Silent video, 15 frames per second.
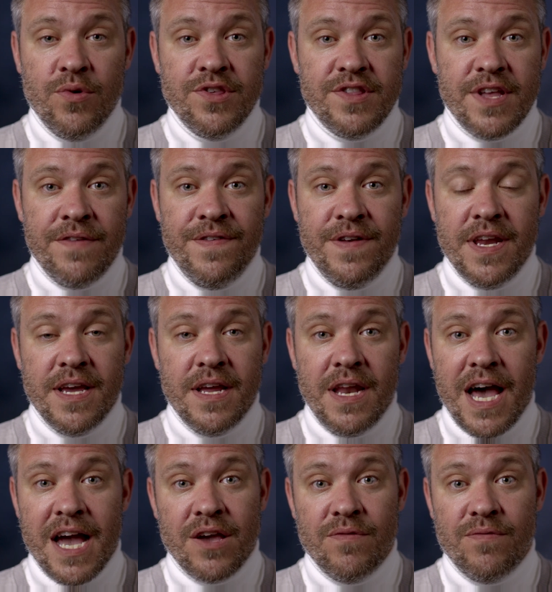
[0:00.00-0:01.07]
was definitely a
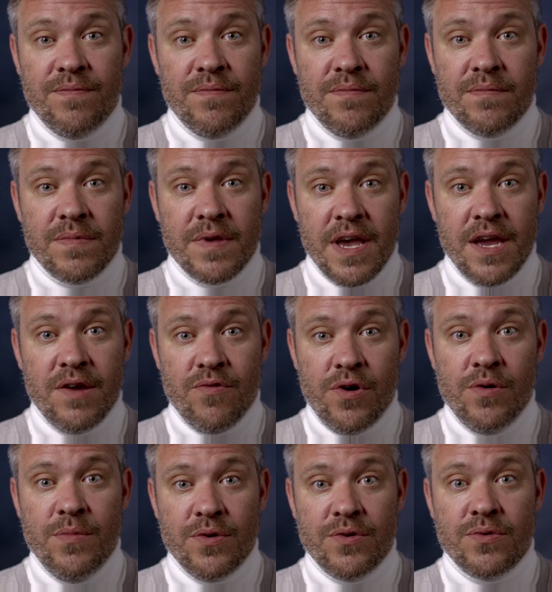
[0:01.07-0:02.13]
lack of gay
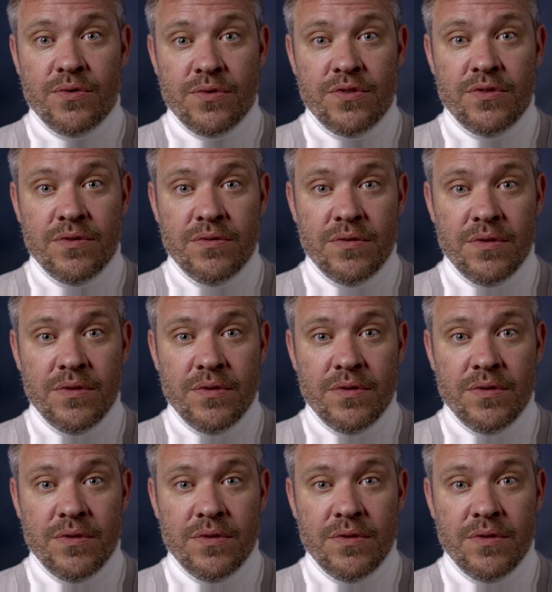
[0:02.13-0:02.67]
role models,